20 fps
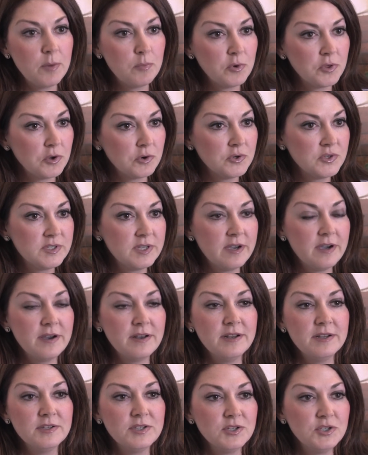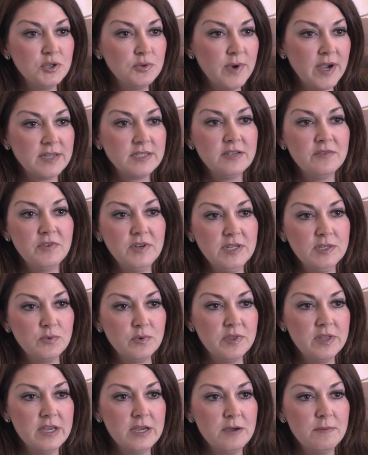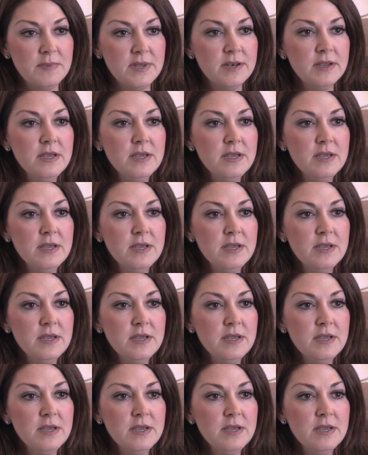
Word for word: up with her son and to do activities with him.